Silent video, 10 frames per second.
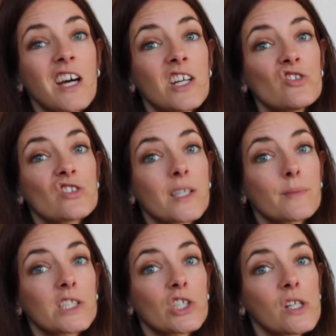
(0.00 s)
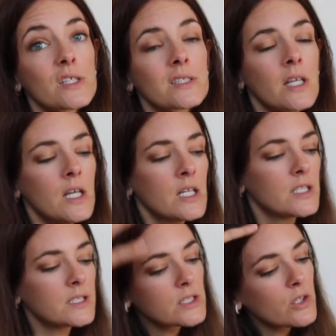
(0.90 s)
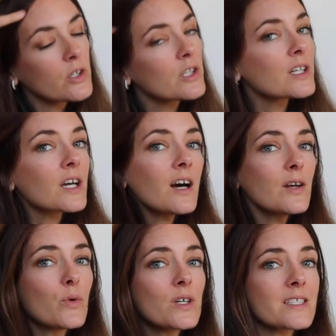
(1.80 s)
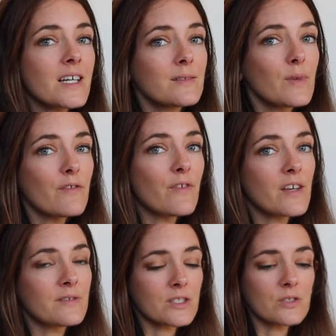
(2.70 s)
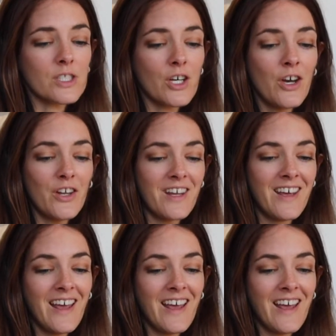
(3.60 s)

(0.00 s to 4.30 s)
100 something dollars. So kind of worked out in my favor to return